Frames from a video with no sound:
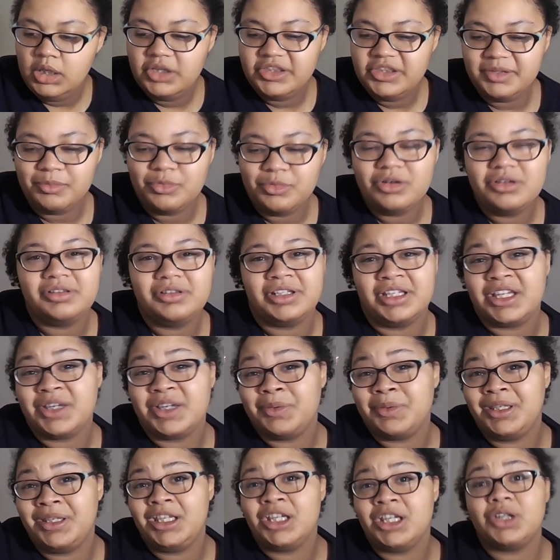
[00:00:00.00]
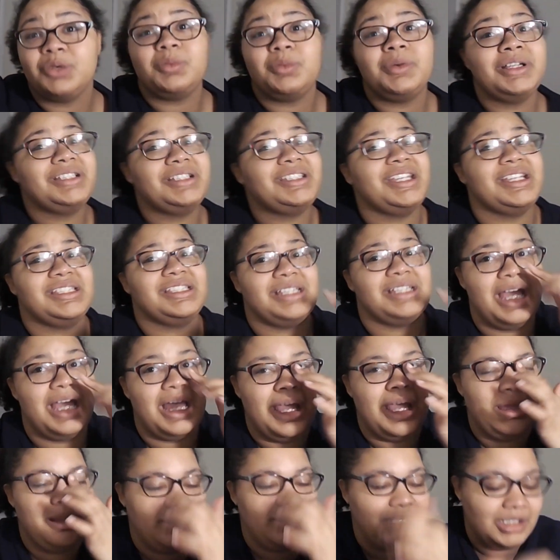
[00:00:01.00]
the more liquidier one takes a
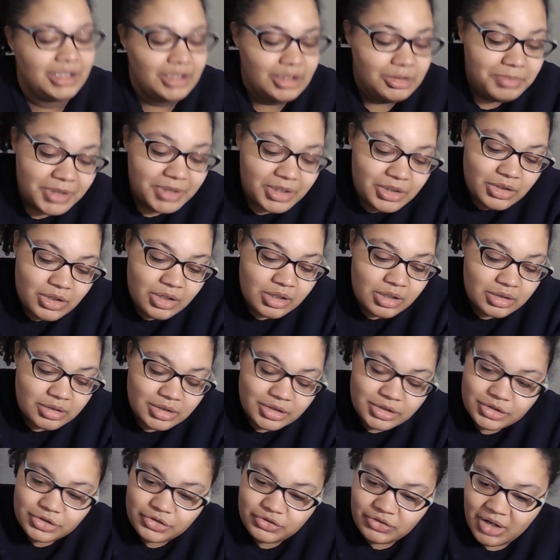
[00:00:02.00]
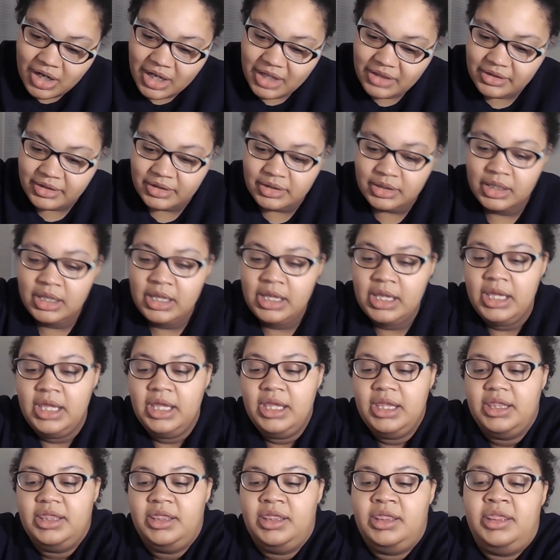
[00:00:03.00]
little bit longer to dry than
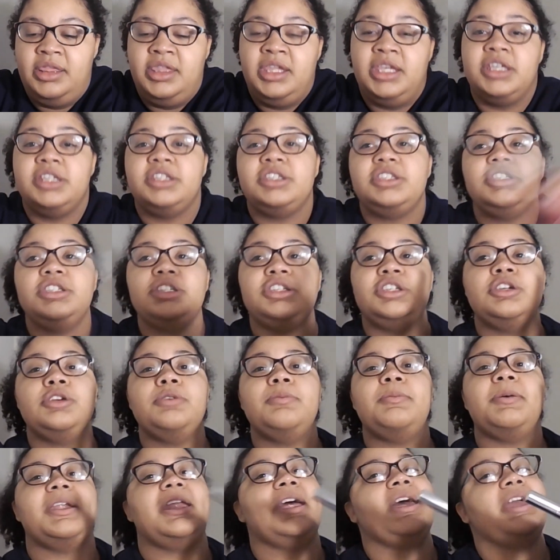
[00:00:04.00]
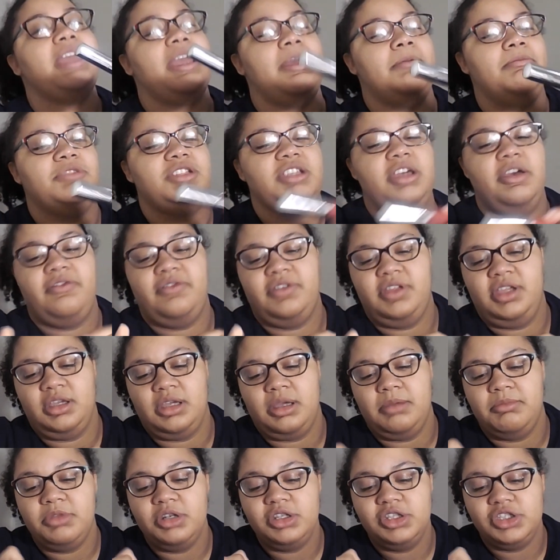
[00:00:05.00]
these two. But I am definitely,
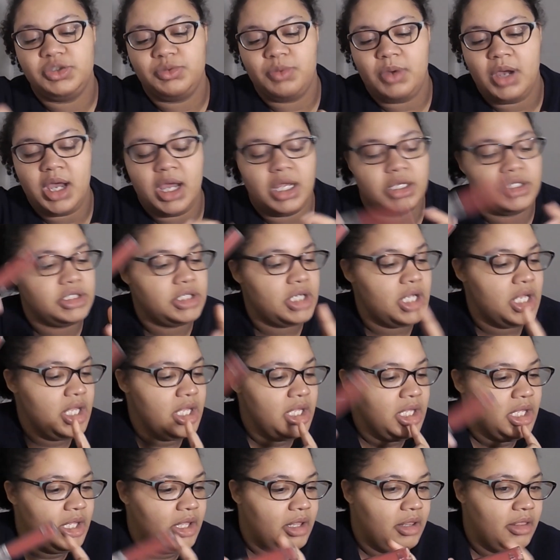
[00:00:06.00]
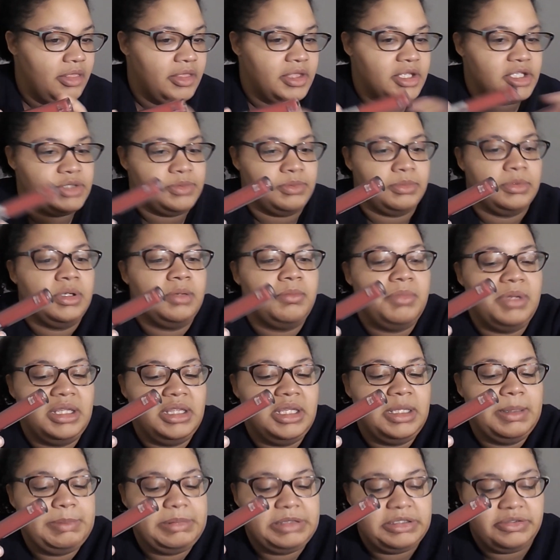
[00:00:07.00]
I'm going to swatch this one on my
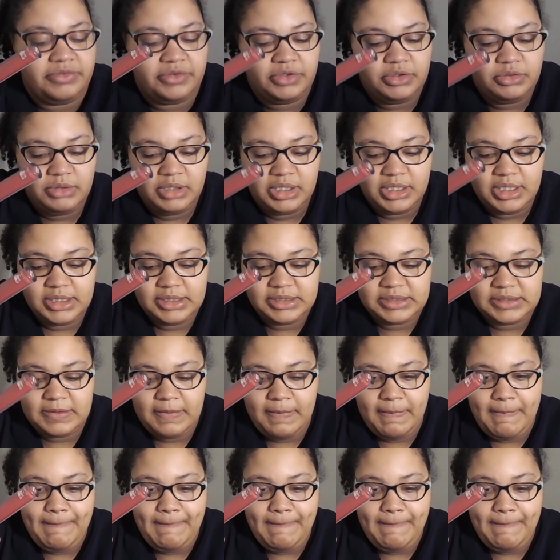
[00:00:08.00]
lips for you guys.